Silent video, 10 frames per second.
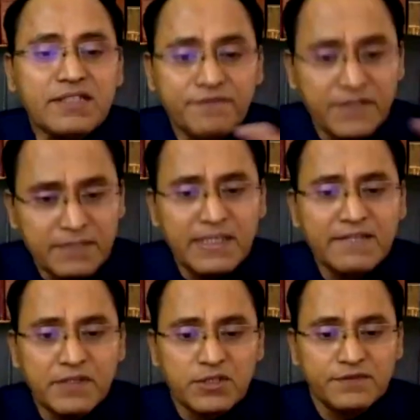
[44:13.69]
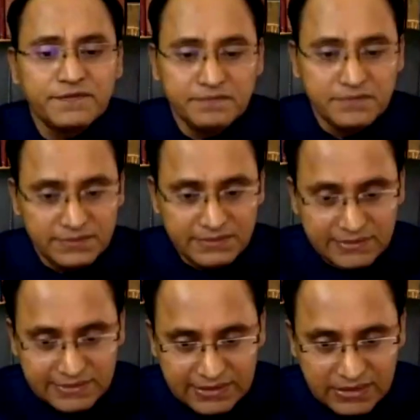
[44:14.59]
for the benefit of
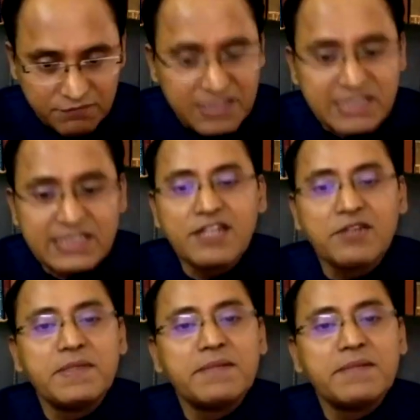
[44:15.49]
the ones that have been